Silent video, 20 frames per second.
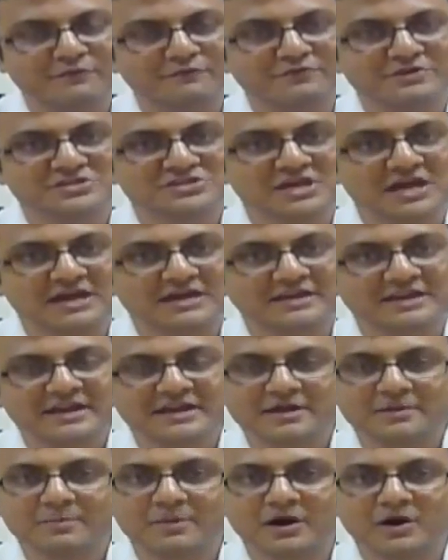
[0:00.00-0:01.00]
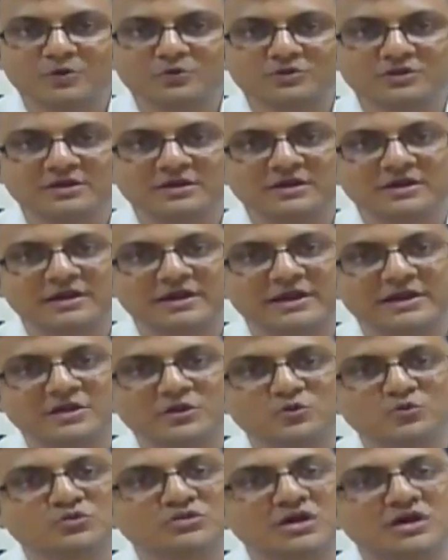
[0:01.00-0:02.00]
which I read about
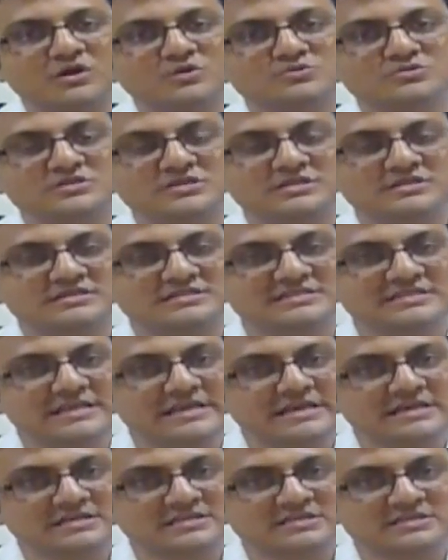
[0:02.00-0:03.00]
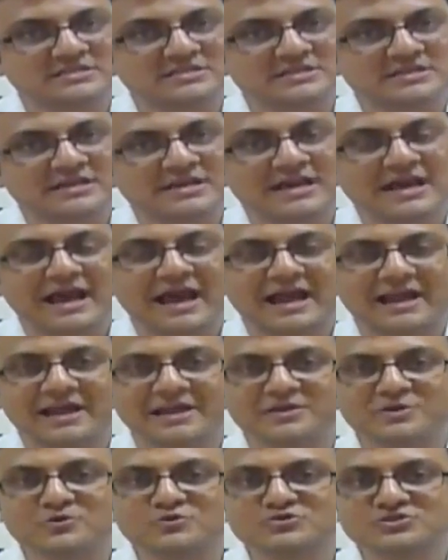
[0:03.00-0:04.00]
in 2006 and
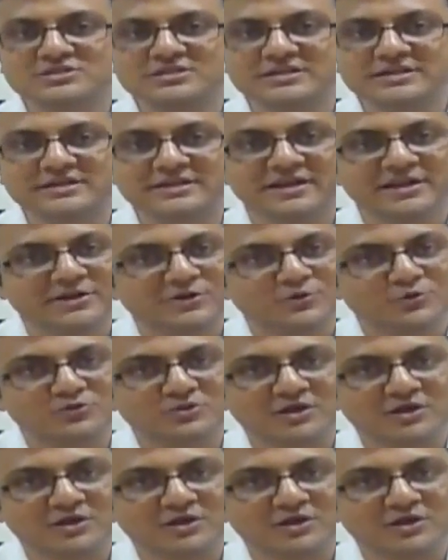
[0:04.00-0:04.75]
I used it in